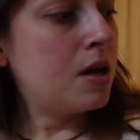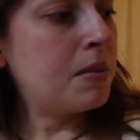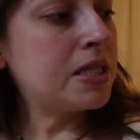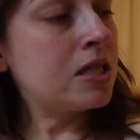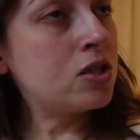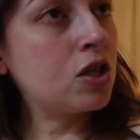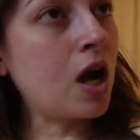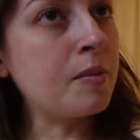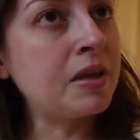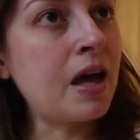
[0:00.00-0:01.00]
My sister
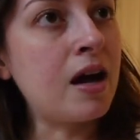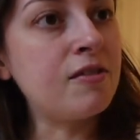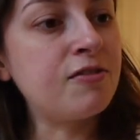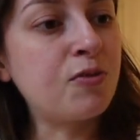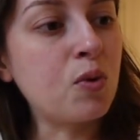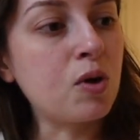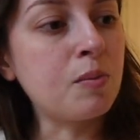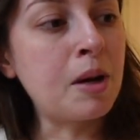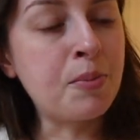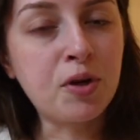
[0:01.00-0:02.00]
got me that for
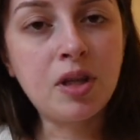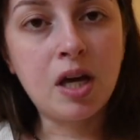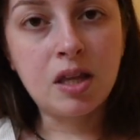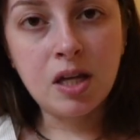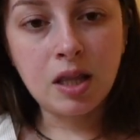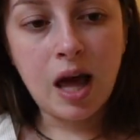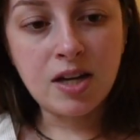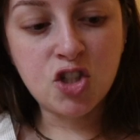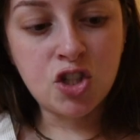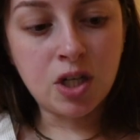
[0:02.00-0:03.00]
my birthday, I think
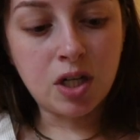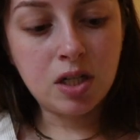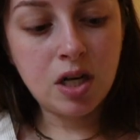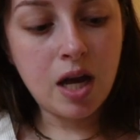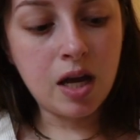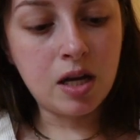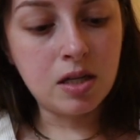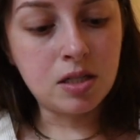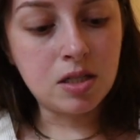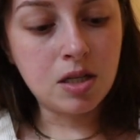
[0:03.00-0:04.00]
last year,
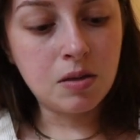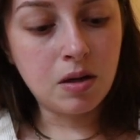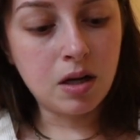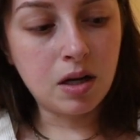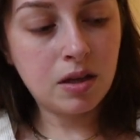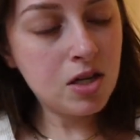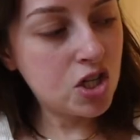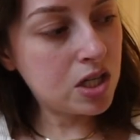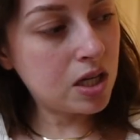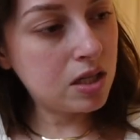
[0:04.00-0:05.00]
and I think
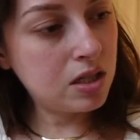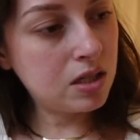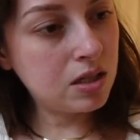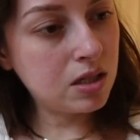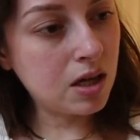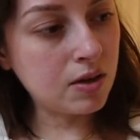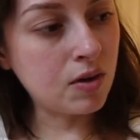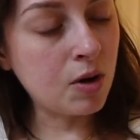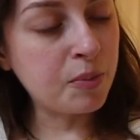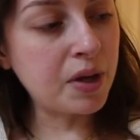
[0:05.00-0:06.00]
she did. I don't
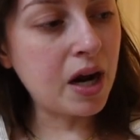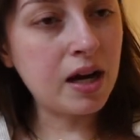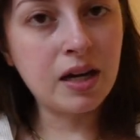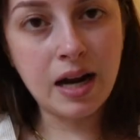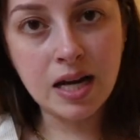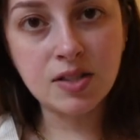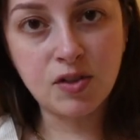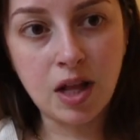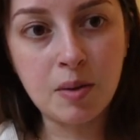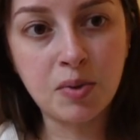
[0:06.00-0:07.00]
know, but I had asked
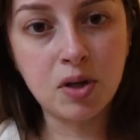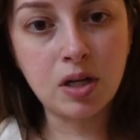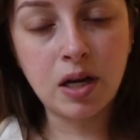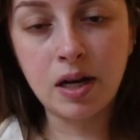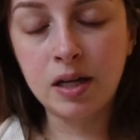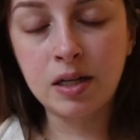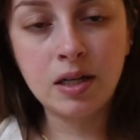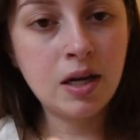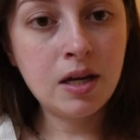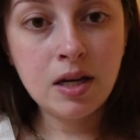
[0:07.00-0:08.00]
for that book, and
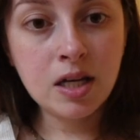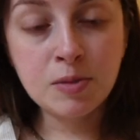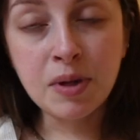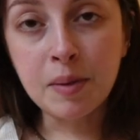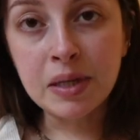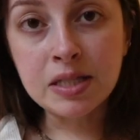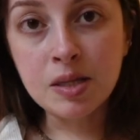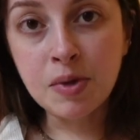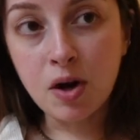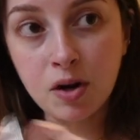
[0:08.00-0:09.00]
it's been on my
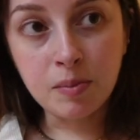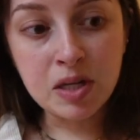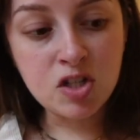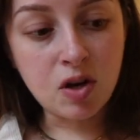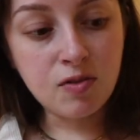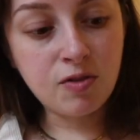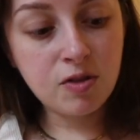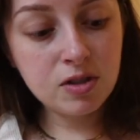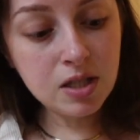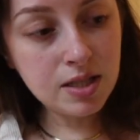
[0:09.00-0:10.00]
TBR on my shelf
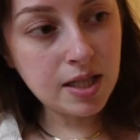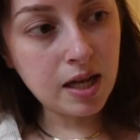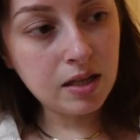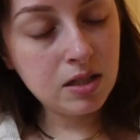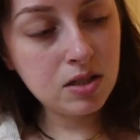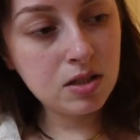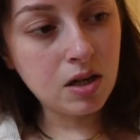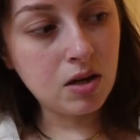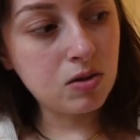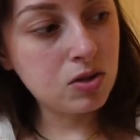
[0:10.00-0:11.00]
since then.
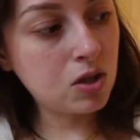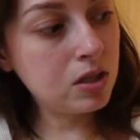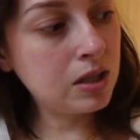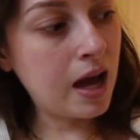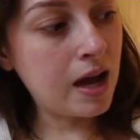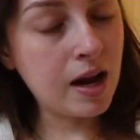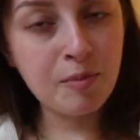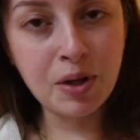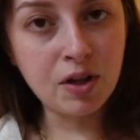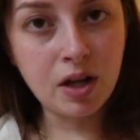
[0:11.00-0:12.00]
So started that. I
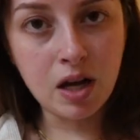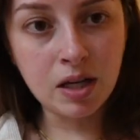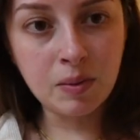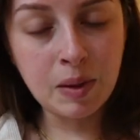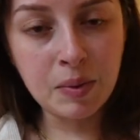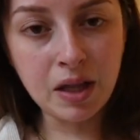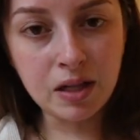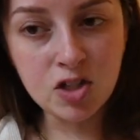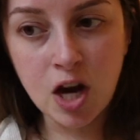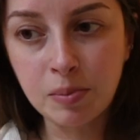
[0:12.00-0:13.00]
barely got in, maybe like
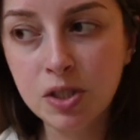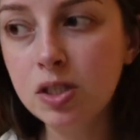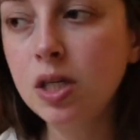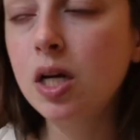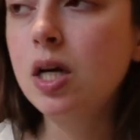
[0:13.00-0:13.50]
a chapter.